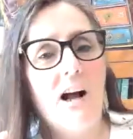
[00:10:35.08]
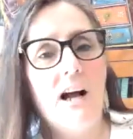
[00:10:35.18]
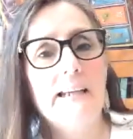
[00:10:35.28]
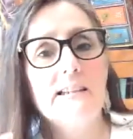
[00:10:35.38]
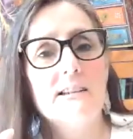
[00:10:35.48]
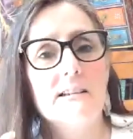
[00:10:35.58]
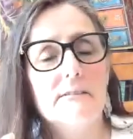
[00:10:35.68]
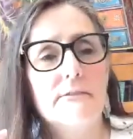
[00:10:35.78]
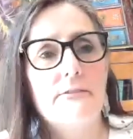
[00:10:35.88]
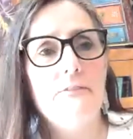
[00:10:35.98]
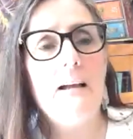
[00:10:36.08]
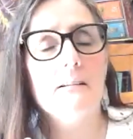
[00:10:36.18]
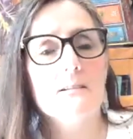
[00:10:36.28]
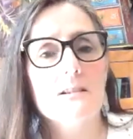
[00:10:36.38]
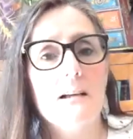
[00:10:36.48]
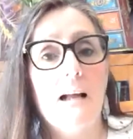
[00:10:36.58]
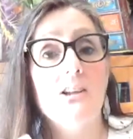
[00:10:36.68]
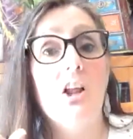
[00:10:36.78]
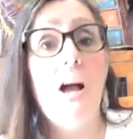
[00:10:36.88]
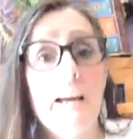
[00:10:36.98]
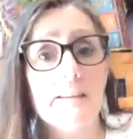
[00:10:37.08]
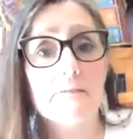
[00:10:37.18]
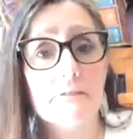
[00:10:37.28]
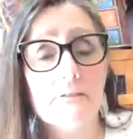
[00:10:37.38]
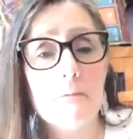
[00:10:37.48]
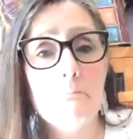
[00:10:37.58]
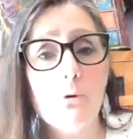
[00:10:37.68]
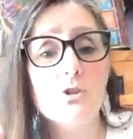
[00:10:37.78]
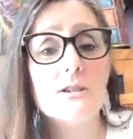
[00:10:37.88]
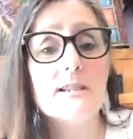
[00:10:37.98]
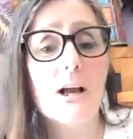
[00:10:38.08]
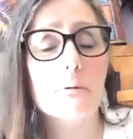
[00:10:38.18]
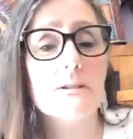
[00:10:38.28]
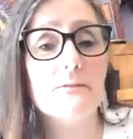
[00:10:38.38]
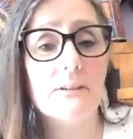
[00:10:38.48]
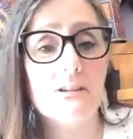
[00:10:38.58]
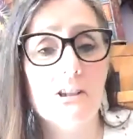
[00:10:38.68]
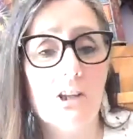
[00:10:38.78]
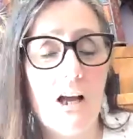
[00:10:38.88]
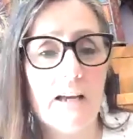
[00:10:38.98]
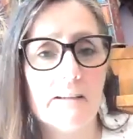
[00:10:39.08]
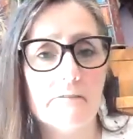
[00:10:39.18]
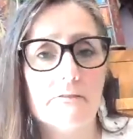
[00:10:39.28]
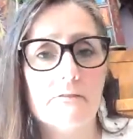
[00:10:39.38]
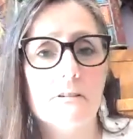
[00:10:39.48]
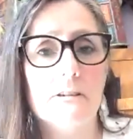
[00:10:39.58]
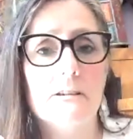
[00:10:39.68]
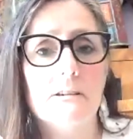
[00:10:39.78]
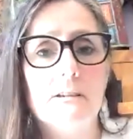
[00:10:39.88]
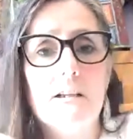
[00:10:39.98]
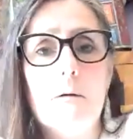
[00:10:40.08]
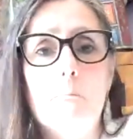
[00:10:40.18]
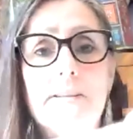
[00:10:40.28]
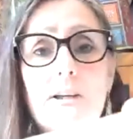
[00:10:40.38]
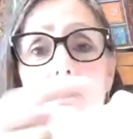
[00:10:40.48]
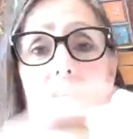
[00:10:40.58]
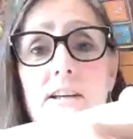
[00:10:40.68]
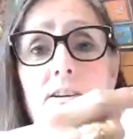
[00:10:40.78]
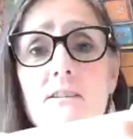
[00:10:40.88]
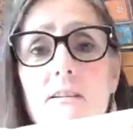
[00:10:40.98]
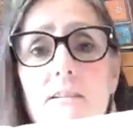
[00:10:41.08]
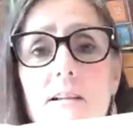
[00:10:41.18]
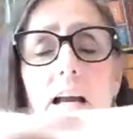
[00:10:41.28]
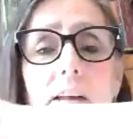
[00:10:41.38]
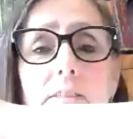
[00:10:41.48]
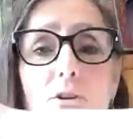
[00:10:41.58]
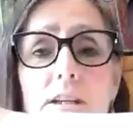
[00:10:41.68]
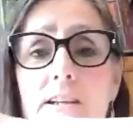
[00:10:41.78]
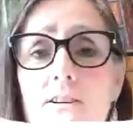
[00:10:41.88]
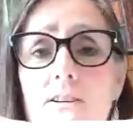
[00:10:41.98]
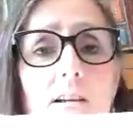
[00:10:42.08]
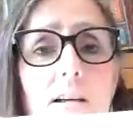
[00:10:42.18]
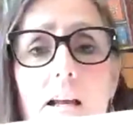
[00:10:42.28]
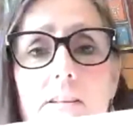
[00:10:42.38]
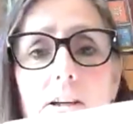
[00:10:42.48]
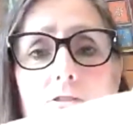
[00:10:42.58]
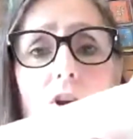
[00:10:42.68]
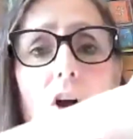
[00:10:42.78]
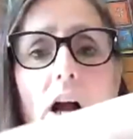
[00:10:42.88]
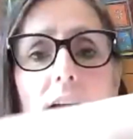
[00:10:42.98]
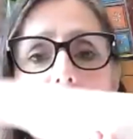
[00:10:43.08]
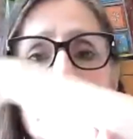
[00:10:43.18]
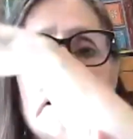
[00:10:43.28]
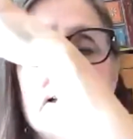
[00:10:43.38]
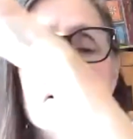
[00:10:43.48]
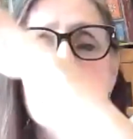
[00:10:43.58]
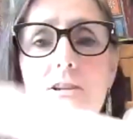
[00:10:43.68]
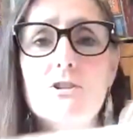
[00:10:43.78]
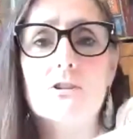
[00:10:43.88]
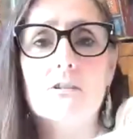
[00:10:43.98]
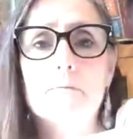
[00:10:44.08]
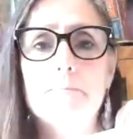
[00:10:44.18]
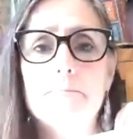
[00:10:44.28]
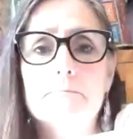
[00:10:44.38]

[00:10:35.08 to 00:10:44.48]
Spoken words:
I felt alive. Emotions help us feel alive. But they're here, and they're here. They're not at the center,